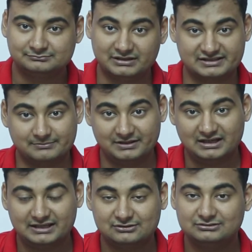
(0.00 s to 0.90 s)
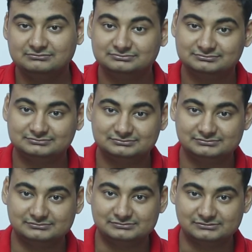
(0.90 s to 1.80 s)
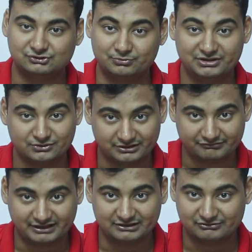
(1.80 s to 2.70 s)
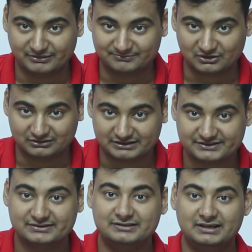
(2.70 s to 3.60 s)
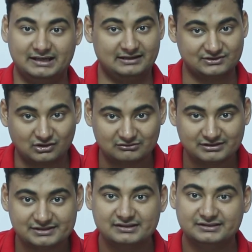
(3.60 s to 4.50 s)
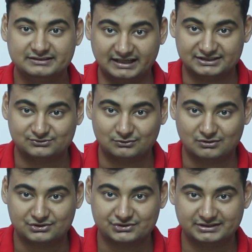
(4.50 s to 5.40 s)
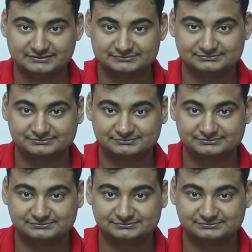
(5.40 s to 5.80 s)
Press the bell icon to be notified of my progress. And as always, thanks for watching.